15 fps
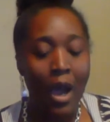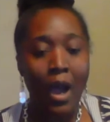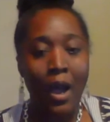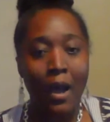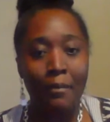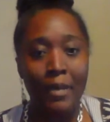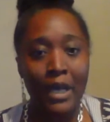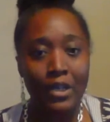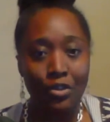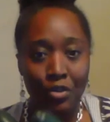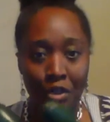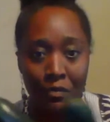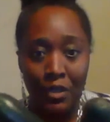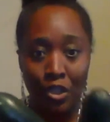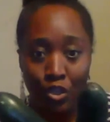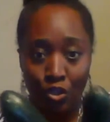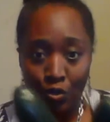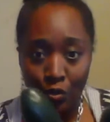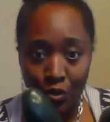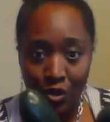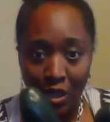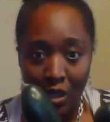Um, and you're going to be
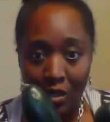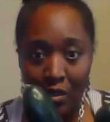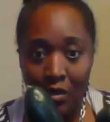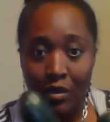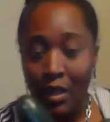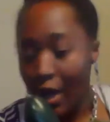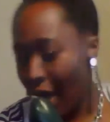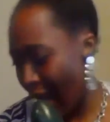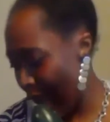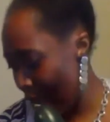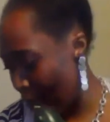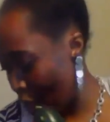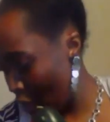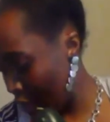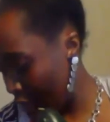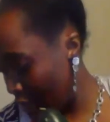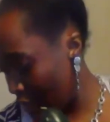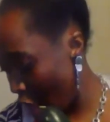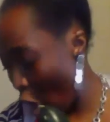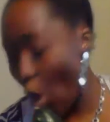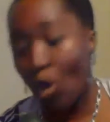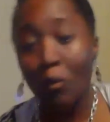juicing. I bought
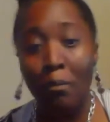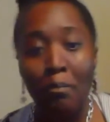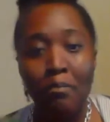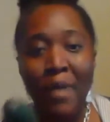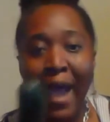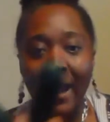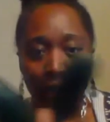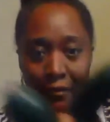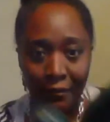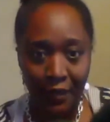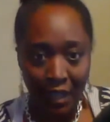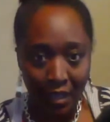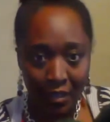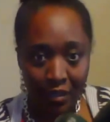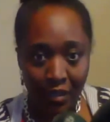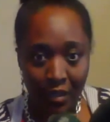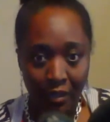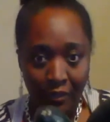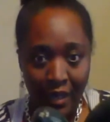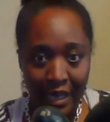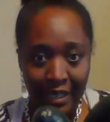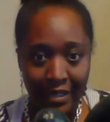a whole bag of these,
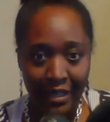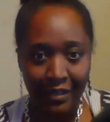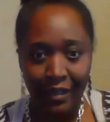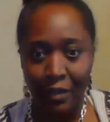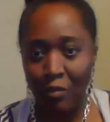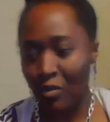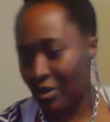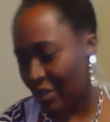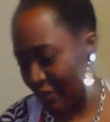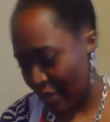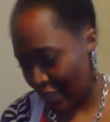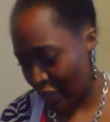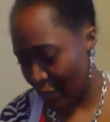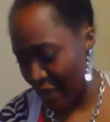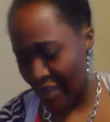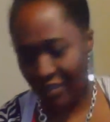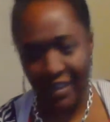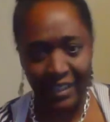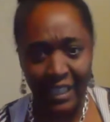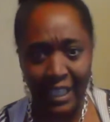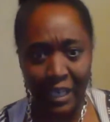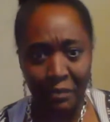all right? And they weren't even expensive.
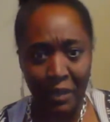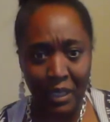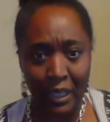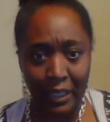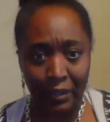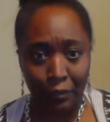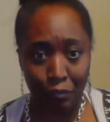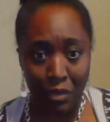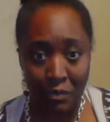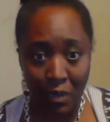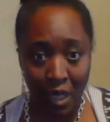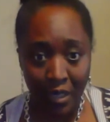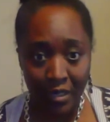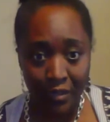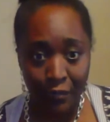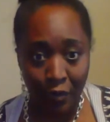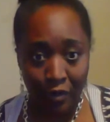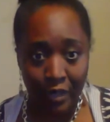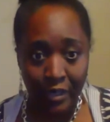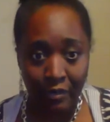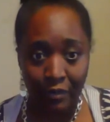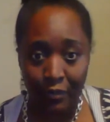I think I paid like three bucks
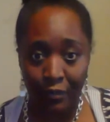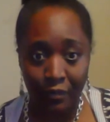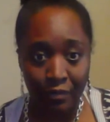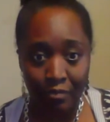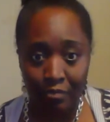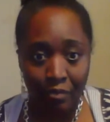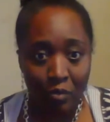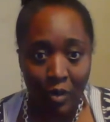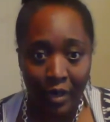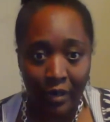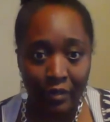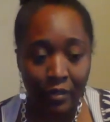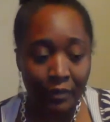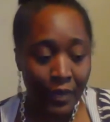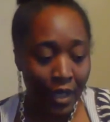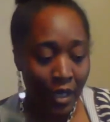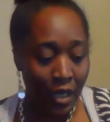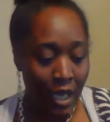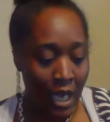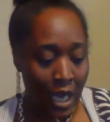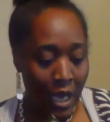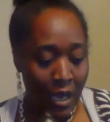for it, whatever.
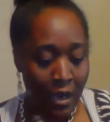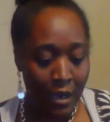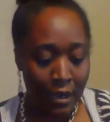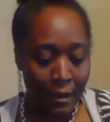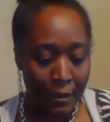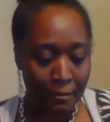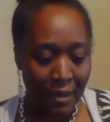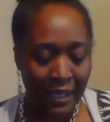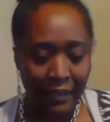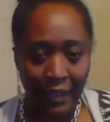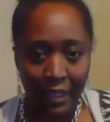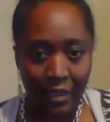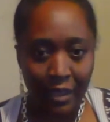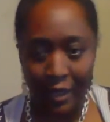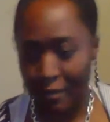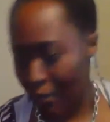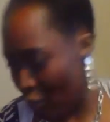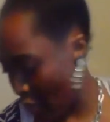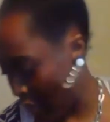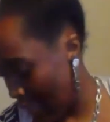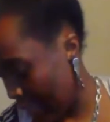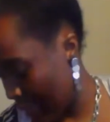Um, I think I
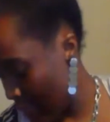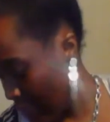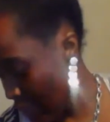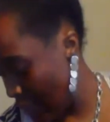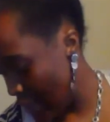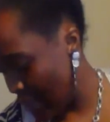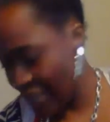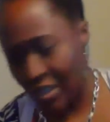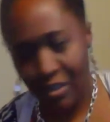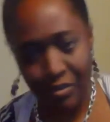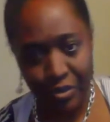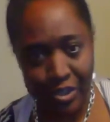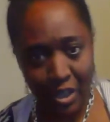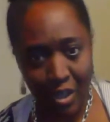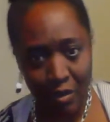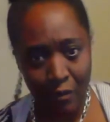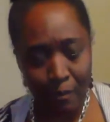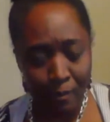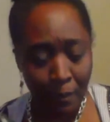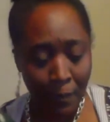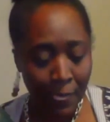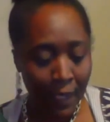bought like a dozen or so.
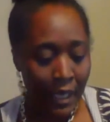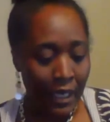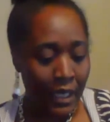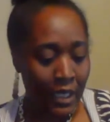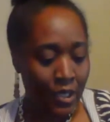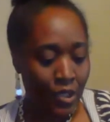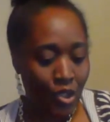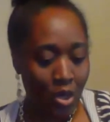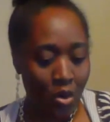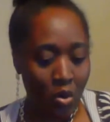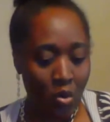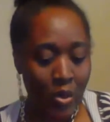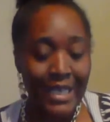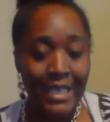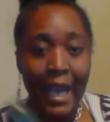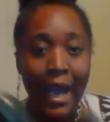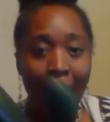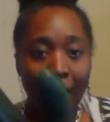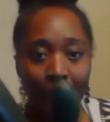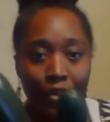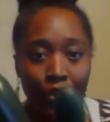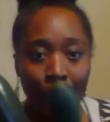So
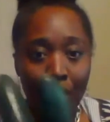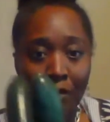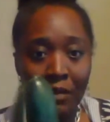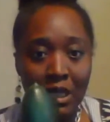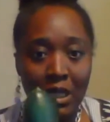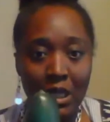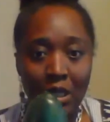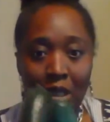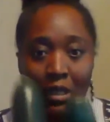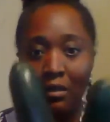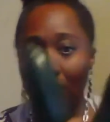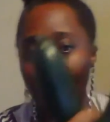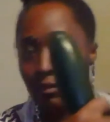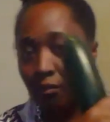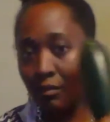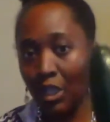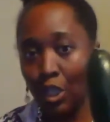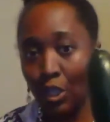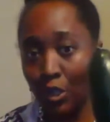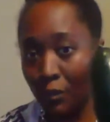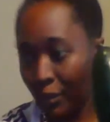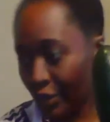yeah, you're gonna be needing
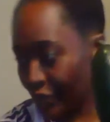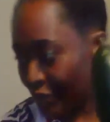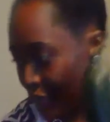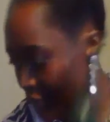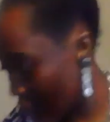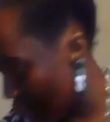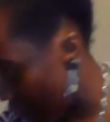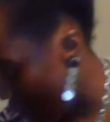cucumbers.